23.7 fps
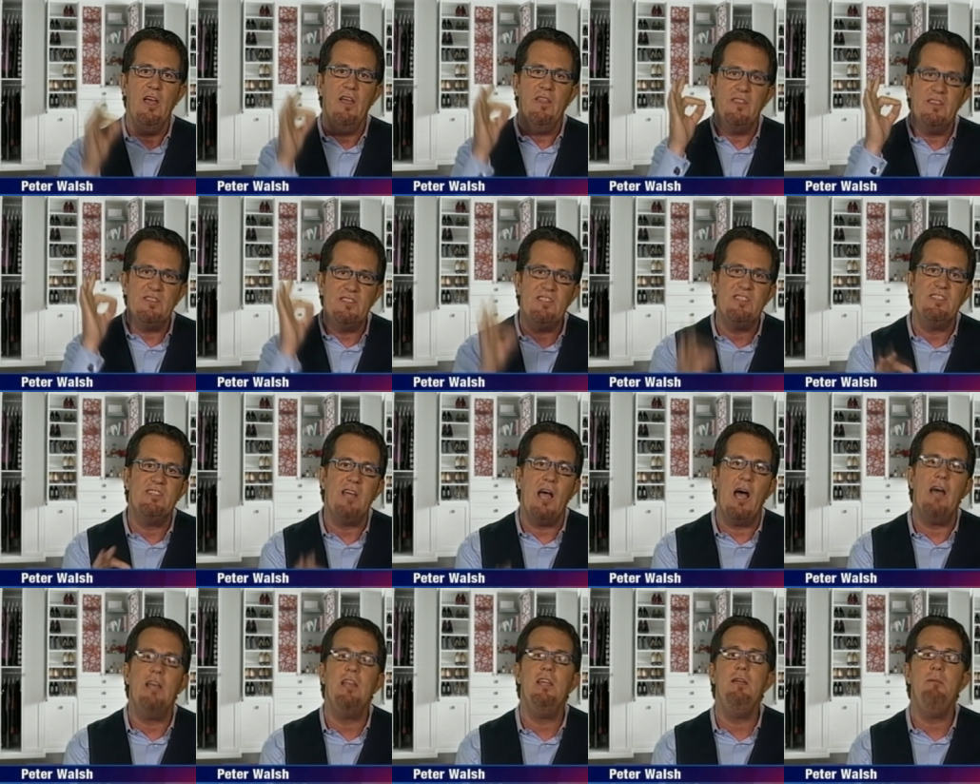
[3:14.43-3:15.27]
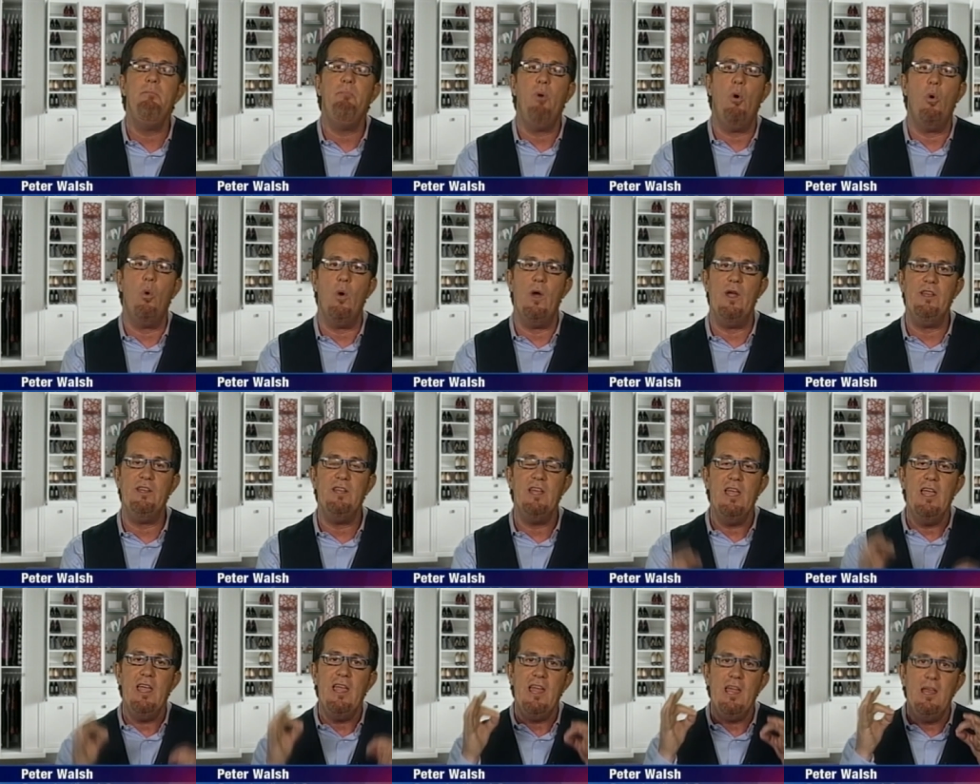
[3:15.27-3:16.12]
The starting point
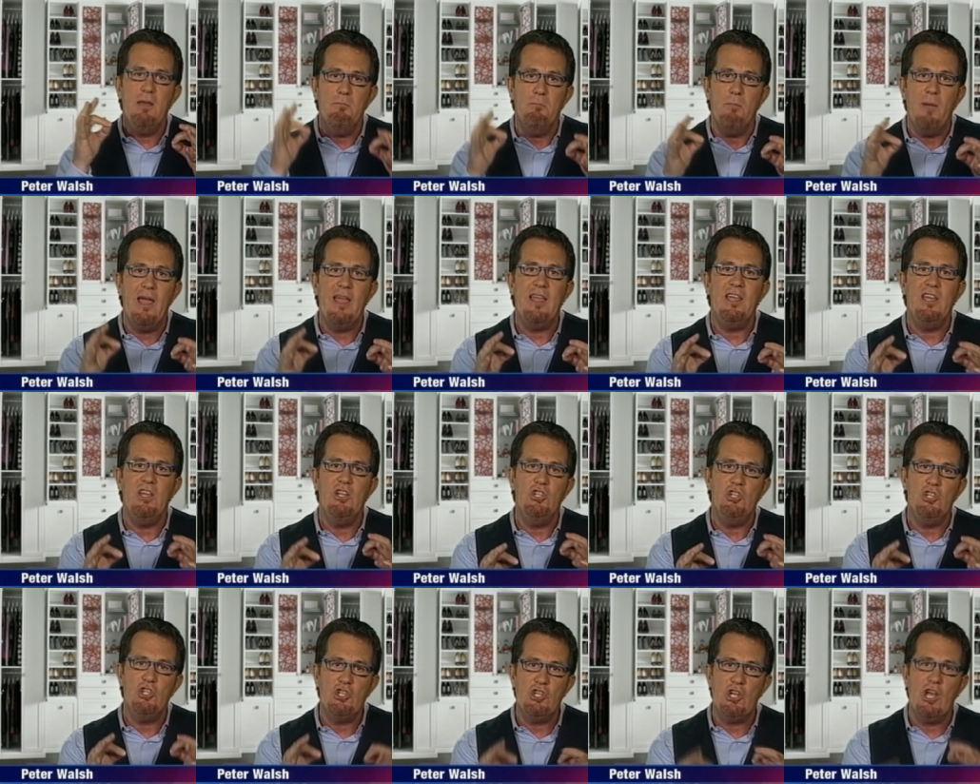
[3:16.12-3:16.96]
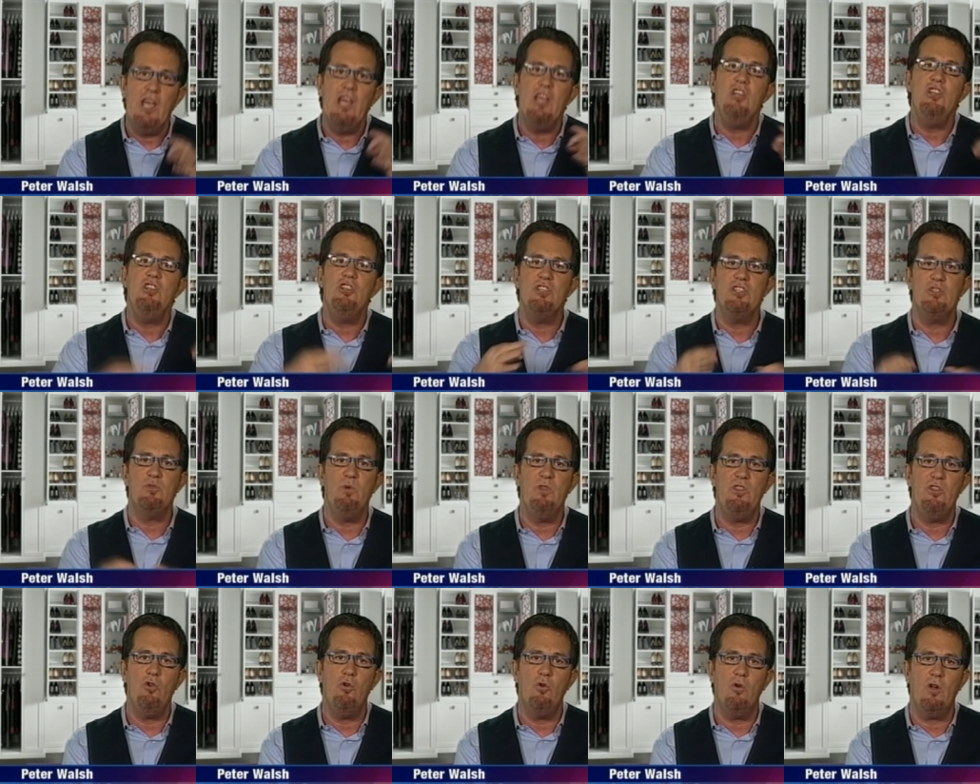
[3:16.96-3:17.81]
in making changes
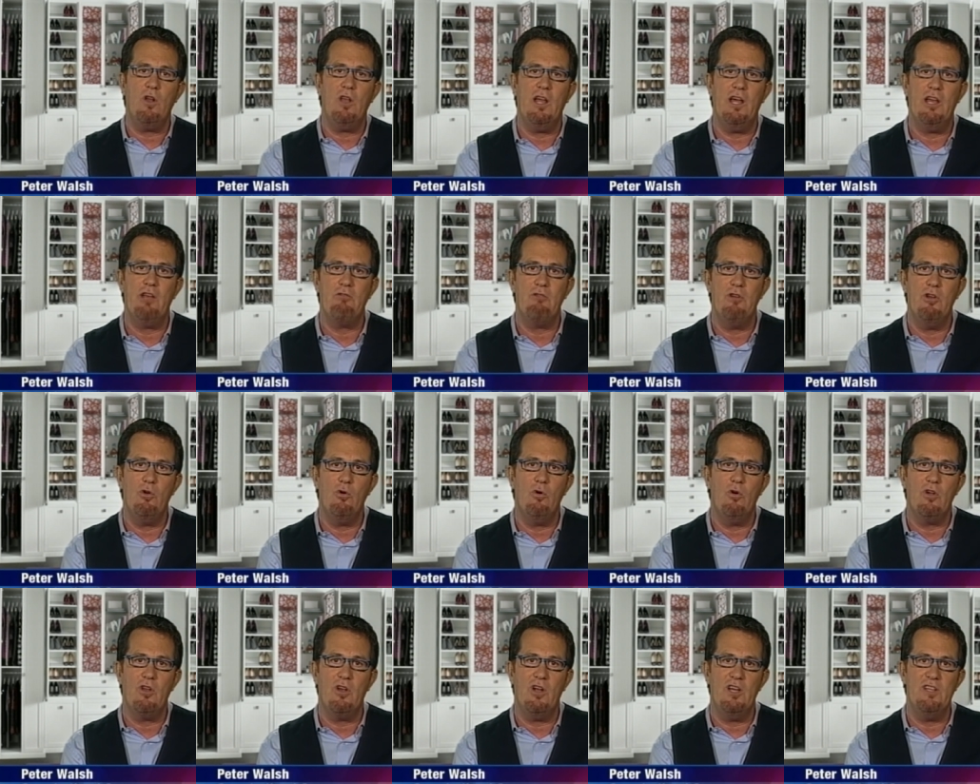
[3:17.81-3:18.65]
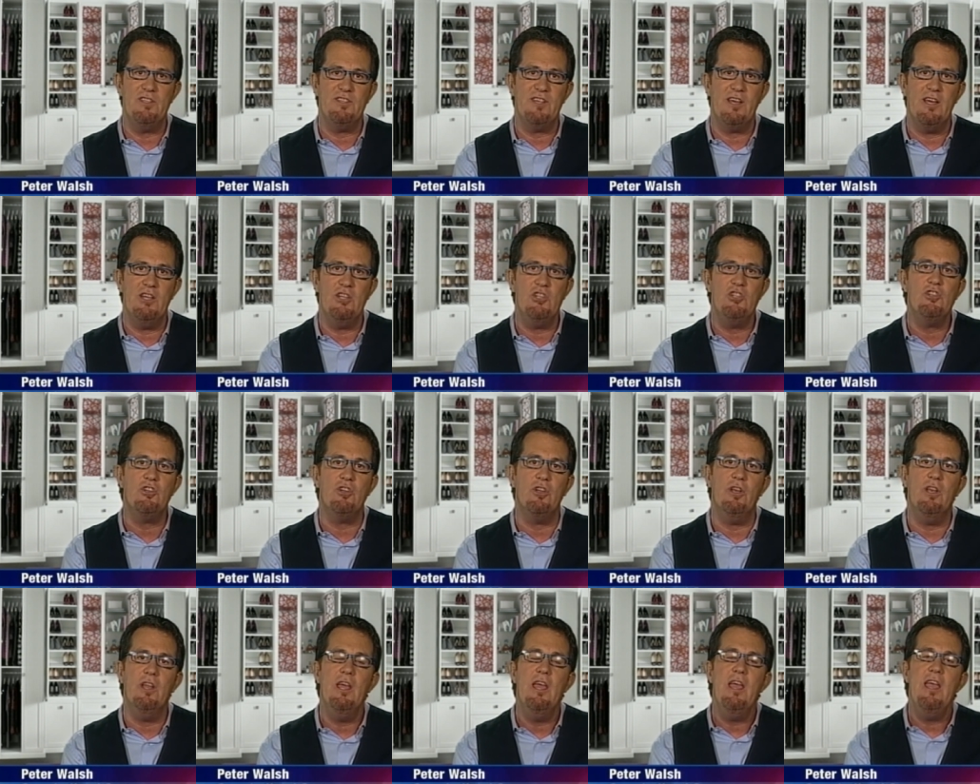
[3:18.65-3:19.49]
with your clutter and organisation